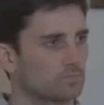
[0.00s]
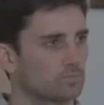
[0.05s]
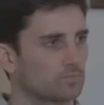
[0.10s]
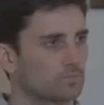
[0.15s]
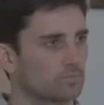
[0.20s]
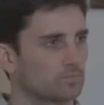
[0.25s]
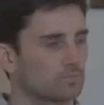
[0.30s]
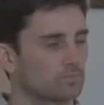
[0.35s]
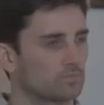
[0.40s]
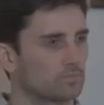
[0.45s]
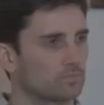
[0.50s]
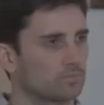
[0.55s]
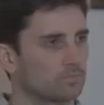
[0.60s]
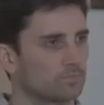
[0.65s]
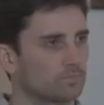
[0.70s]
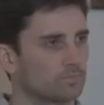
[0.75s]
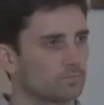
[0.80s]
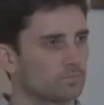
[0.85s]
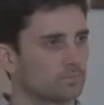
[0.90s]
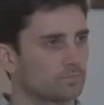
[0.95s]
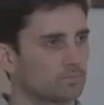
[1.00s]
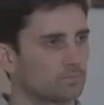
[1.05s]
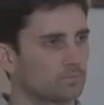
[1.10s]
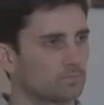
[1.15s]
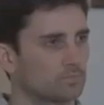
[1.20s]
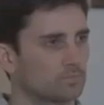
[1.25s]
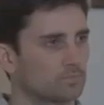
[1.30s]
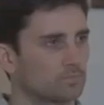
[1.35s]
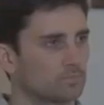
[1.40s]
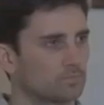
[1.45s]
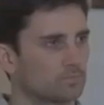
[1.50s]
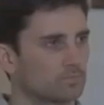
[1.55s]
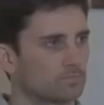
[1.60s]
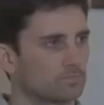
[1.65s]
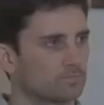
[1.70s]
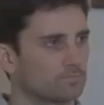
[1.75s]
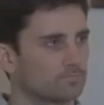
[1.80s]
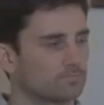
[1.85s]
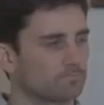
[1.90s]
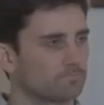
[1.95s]

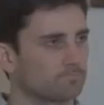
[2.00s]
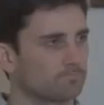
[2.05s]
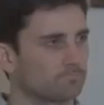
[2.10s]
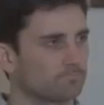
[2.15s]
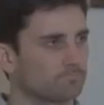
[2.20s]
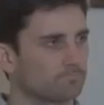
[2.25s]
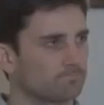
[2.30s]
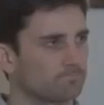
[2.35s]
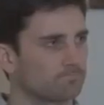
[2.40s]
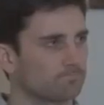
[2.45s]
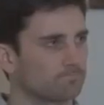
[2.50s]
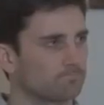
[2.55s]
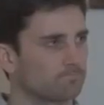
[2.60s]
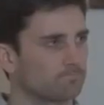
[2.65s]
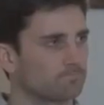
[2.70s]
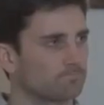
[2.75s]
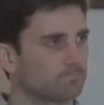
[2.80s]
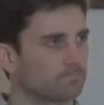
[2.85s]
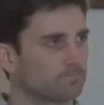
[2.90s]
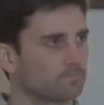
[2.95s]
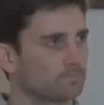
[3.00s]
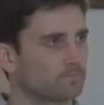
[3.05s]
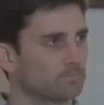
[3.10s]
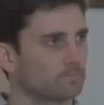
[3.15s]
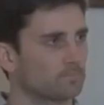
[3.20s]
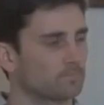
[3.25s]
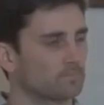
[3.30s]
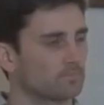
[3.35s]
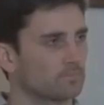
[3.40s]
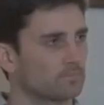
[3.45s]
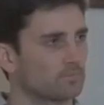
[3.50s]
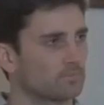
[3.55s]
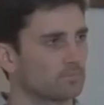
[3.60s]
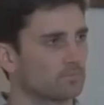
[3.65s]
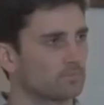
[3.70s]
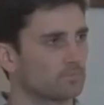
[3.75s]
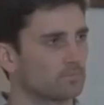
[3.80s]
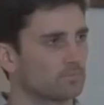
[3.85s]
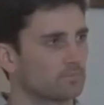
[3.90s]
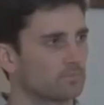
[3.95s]

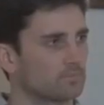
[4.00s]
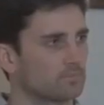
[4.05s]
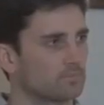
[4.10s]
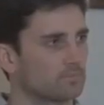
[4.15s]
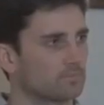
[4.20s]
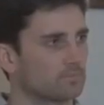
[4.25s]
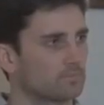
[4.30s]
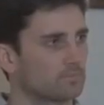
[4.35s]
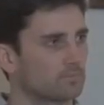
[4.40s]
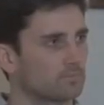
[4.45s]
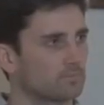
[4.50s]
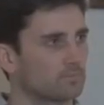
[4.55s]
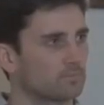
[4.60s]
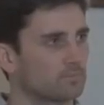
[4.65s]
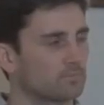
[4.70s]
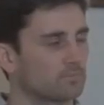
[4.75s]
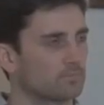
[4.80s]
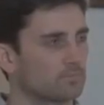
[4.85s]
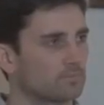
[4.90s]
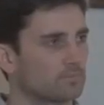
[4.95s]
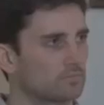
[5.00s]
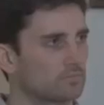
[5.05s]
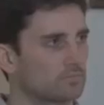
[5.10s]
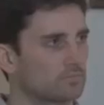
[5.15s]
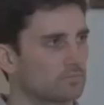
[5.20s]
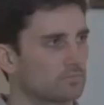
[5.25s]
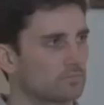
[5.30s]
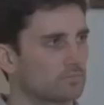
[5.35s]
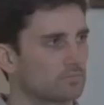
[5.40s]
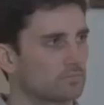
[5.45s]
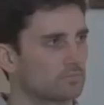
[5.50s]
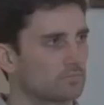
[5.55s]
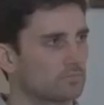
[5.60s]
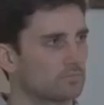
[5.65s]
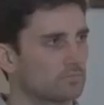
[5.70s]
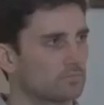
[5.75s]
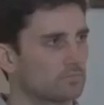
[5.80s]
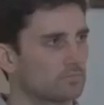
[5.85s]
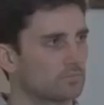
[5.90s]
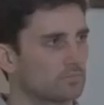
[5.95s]

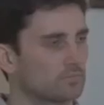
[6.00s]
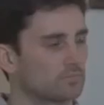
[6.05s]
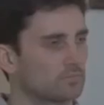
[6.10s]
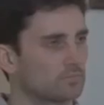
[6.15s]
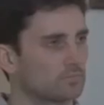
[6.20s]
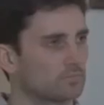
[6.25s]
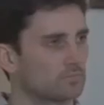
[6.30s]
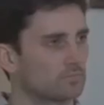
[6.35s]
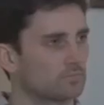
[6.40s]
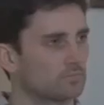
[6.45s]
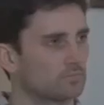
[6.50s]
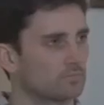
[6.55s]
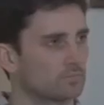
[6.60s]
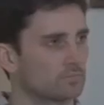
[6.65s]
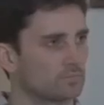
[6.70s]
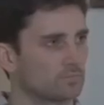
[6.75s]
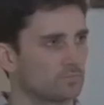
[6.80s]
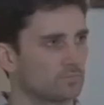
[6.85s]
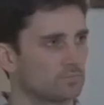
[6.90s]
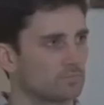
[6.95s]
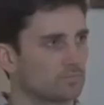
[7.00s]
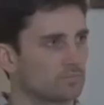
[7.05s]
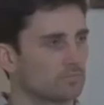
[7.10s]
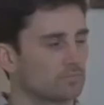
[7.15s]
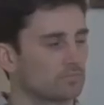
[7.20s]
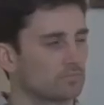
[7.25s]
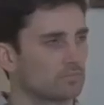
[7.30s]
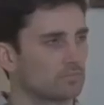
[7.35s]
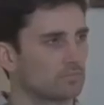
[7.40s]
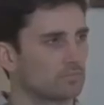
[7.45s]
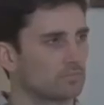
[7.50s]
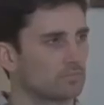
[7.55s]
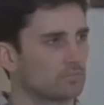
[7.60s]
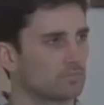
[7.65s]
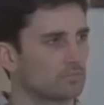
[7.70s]
[no speech]